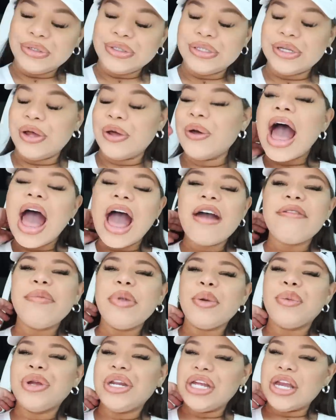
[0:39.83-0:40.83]
So I've
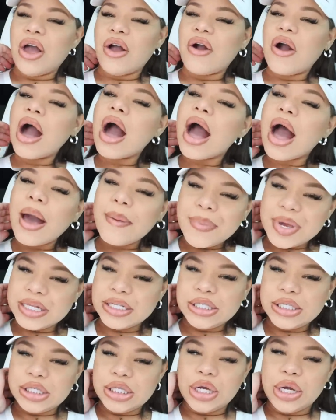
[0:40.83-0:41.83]
been reading y'all
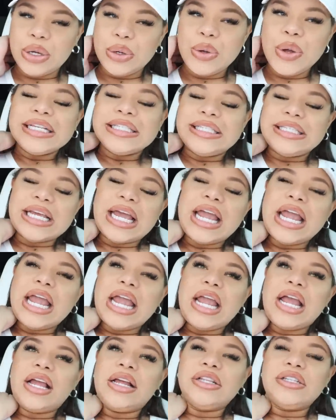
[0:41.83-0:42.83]
comments though,
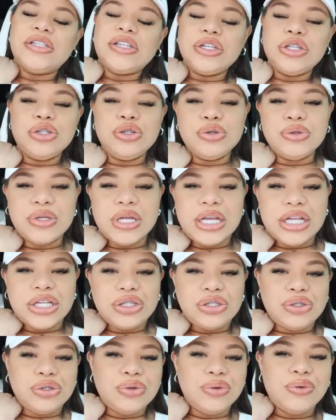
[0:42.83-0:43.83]
saying to do
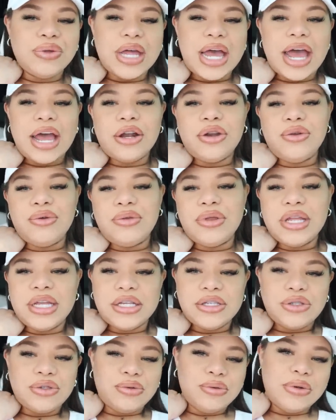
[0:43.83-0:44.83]
this, do that, do
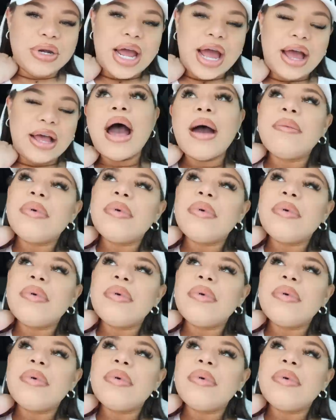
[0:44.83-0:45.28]
this, do that.